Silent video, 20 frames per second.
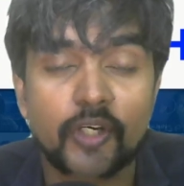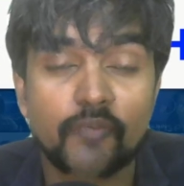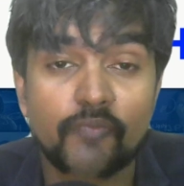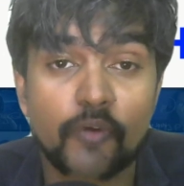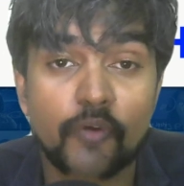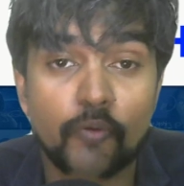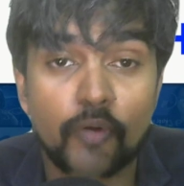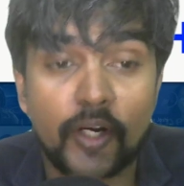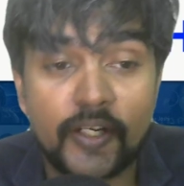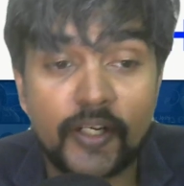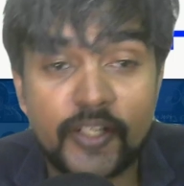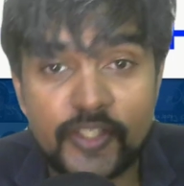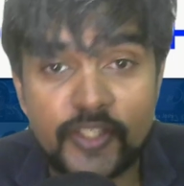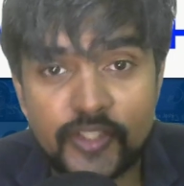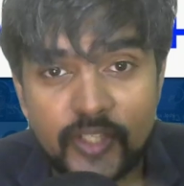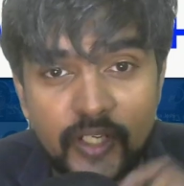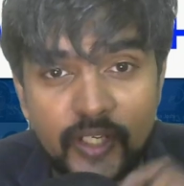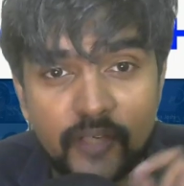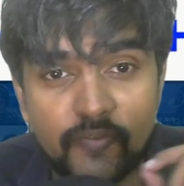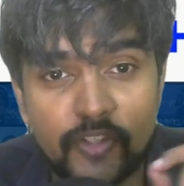we would
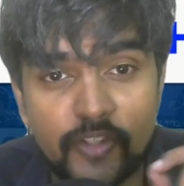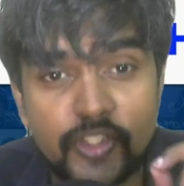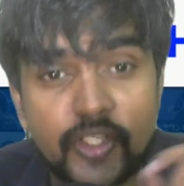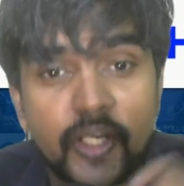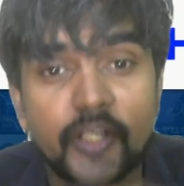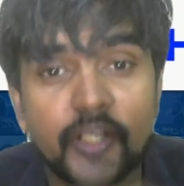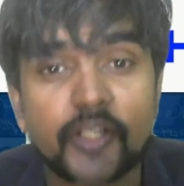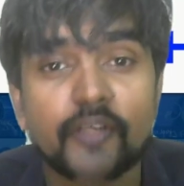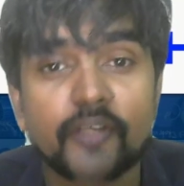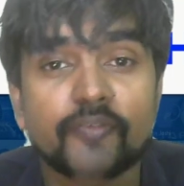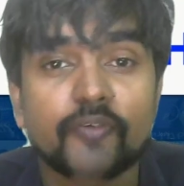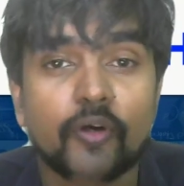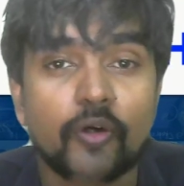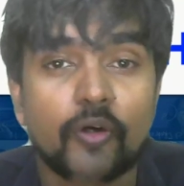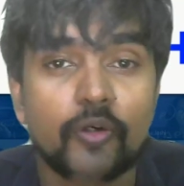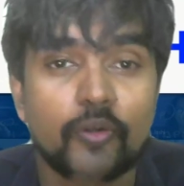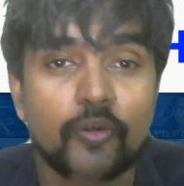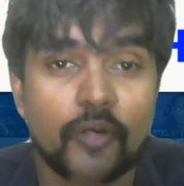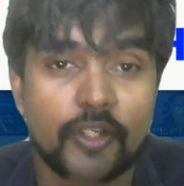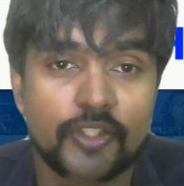understand which kind of
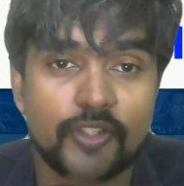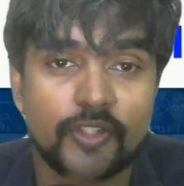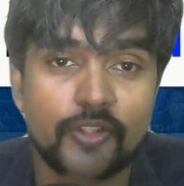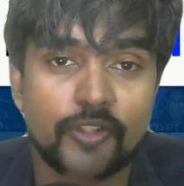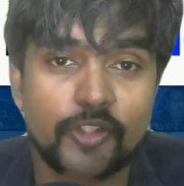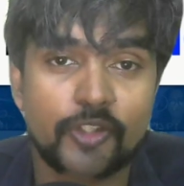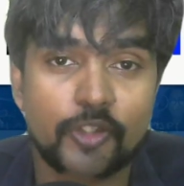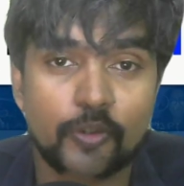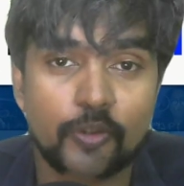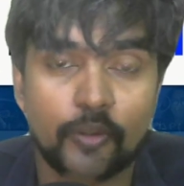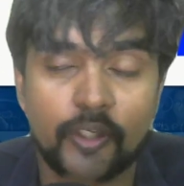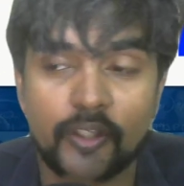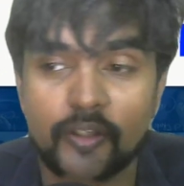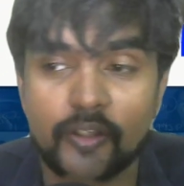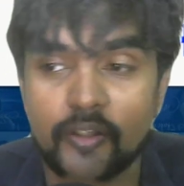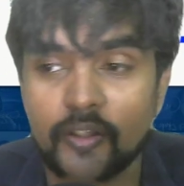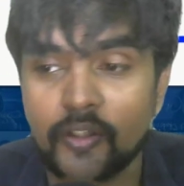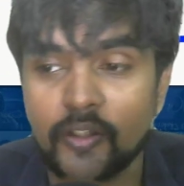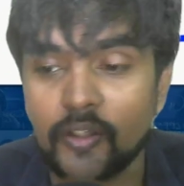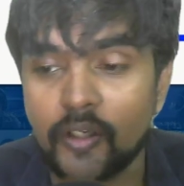call to action is showing